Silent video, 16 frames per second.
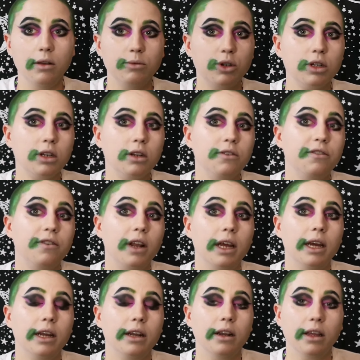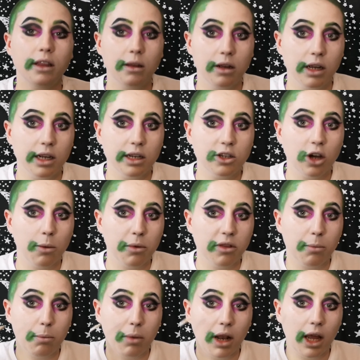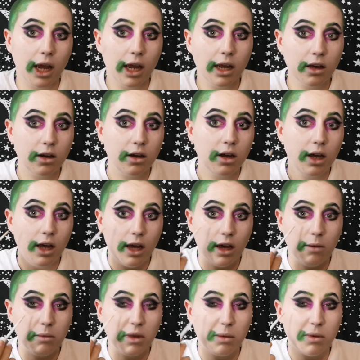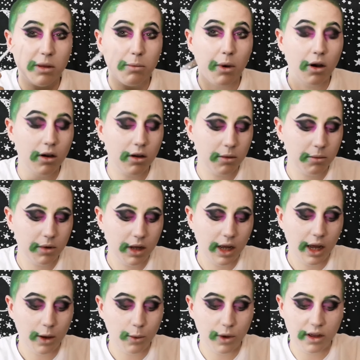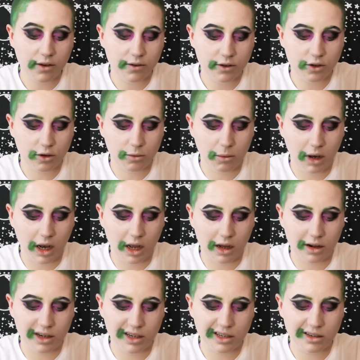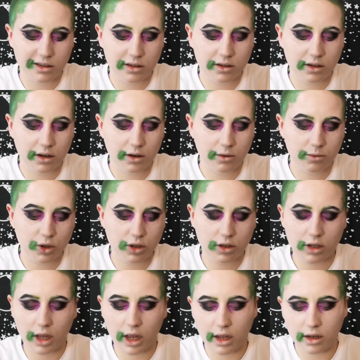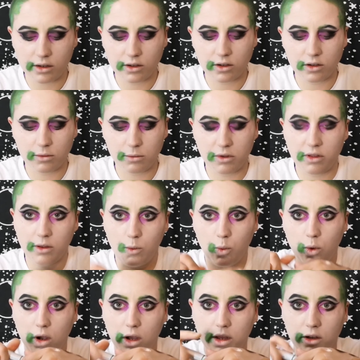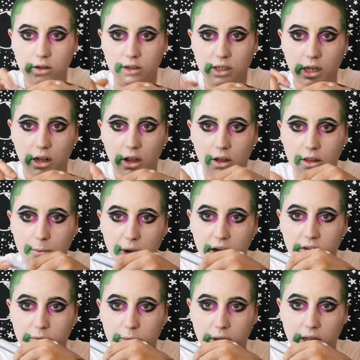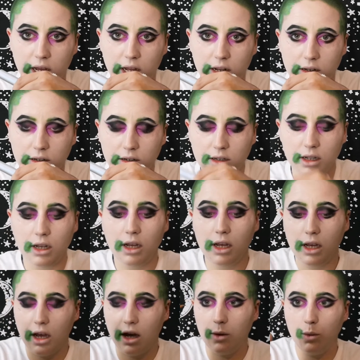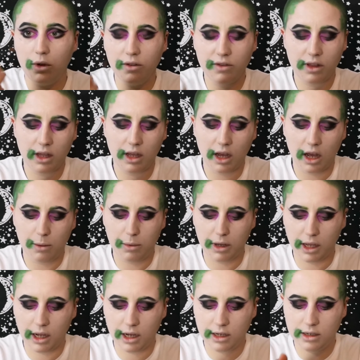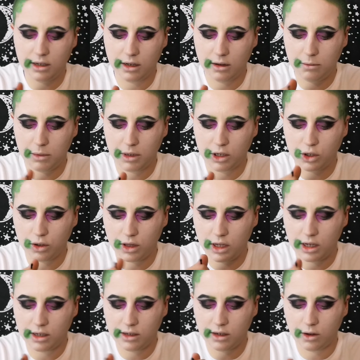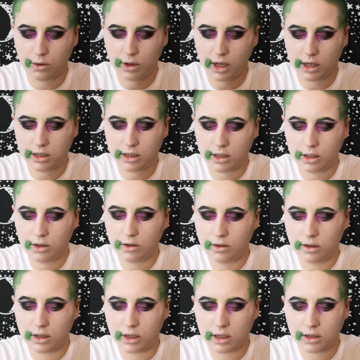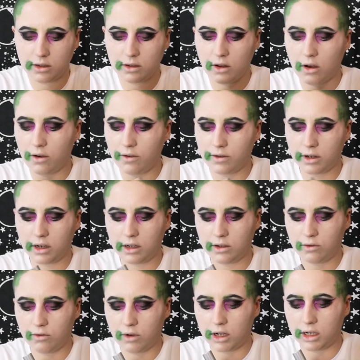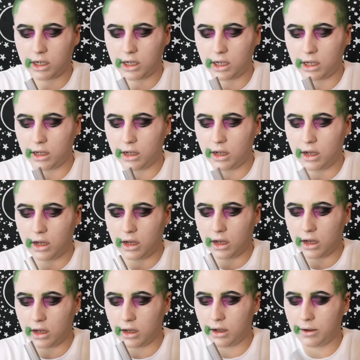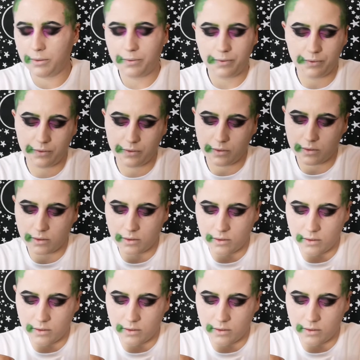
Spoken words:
and I'm just going to fill in the top of the black and maybe the bottom with some lines. So I'm just getting some of the white concealer on the back of my hand, and with the applicator make sure that it's okay to use and it's soft and it's ready, and